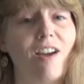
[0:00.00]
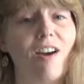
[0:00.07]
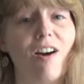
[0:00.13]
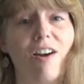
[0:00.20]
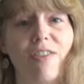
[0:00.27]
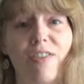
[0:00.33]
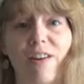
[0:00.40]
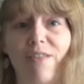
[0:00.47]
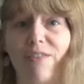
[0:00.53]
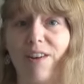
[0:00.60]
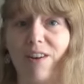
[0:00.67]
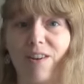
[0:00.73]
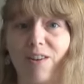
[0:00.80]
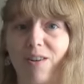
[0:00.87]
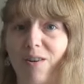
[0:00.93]
on
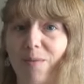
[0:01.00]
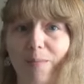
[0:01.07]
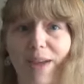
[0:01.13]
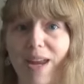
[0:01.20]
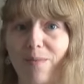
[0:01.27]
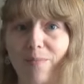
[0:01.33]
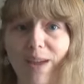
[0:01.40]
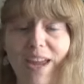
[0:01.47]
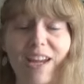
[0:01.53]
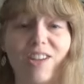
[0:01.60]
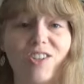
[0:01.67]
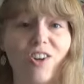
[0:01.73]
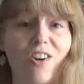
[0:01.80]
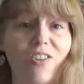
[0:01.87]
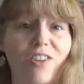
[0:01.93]
their main
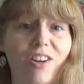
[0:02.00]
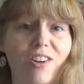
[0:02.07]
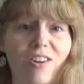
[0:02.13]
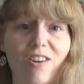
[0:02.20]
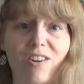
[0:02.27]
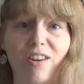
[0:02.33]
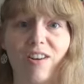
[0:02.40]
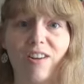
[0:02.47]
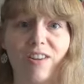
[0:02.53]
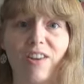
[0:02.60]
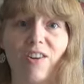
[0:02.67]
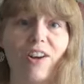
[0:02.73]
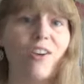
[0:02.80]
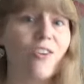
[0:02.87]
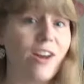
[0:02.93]
page on their, uh,
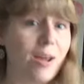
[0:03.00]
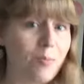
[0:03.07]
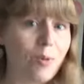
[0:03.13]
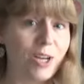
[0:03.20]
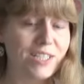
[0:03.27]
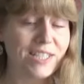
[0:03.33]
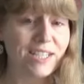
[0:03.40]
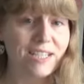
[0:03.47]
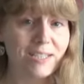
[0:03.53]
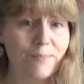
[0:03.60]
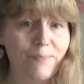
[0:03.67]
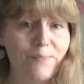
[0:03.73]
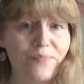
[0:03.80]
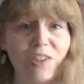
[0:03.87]
their internet presence.